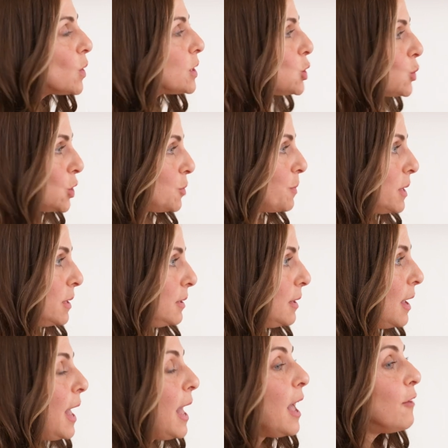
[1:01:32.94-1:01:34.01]
one switch
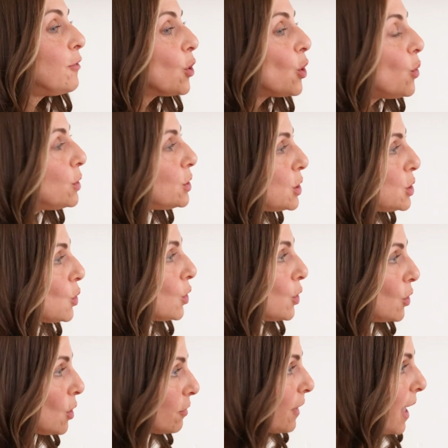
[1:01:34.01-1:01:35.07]
button. If you're going to
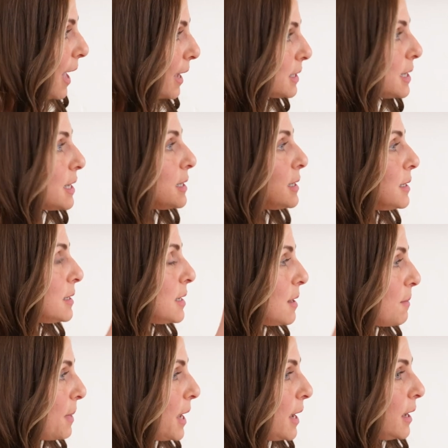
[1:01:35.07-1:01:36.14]
turn off access to
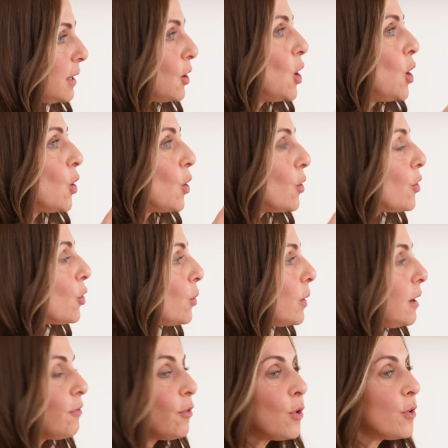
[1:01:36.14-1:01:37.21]
the pain or the
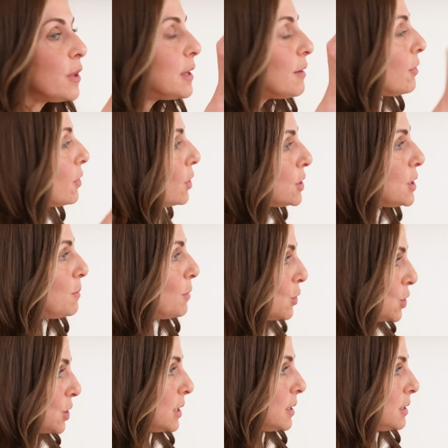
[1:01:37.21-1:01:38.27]
grief or the difficult
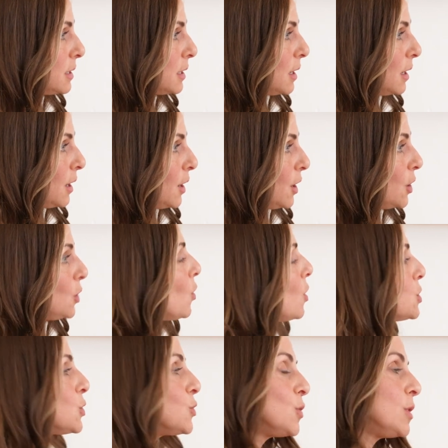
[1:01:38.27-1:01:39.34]
emotions, you're
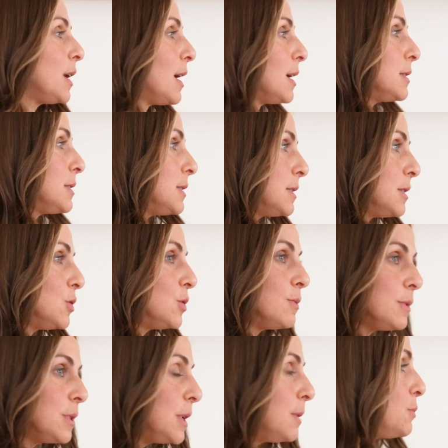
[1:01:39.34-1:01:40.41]
also turning access to
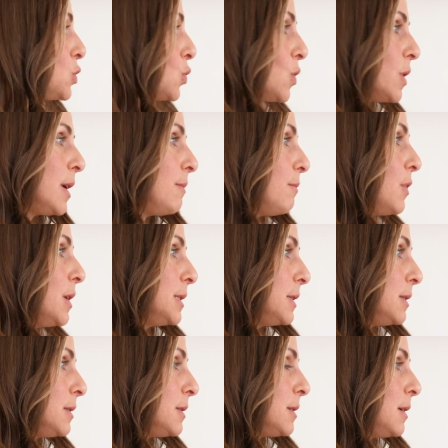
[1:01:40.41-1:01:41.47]
deep joy and
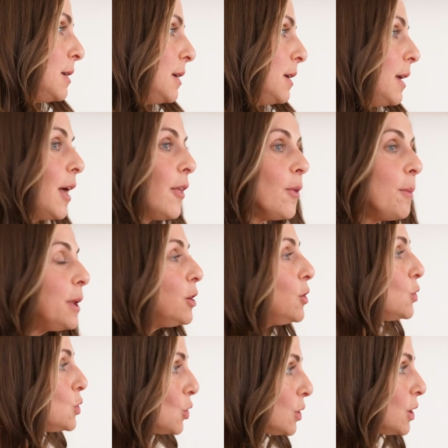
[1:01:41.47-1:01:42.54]
presence. The minute
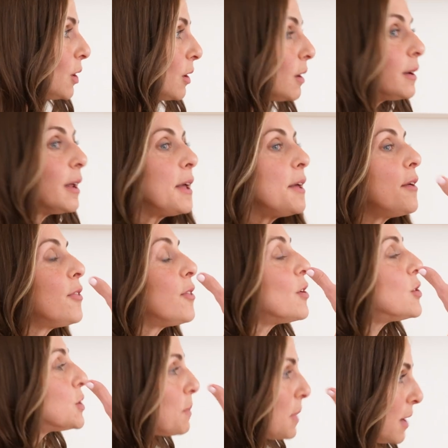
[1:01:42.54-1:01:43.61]
you turn it on,
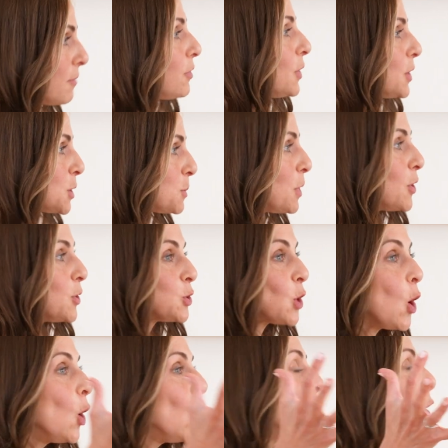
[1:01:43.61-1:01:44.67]
there's a painful experience.
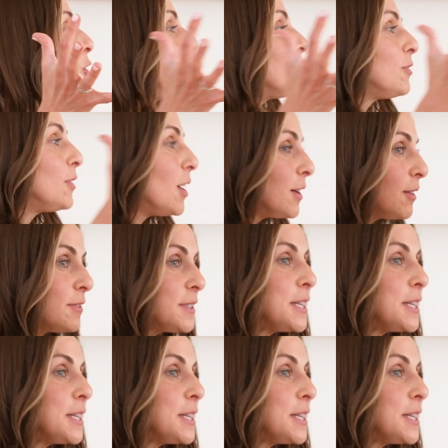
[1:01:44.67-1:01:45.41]
All the flood of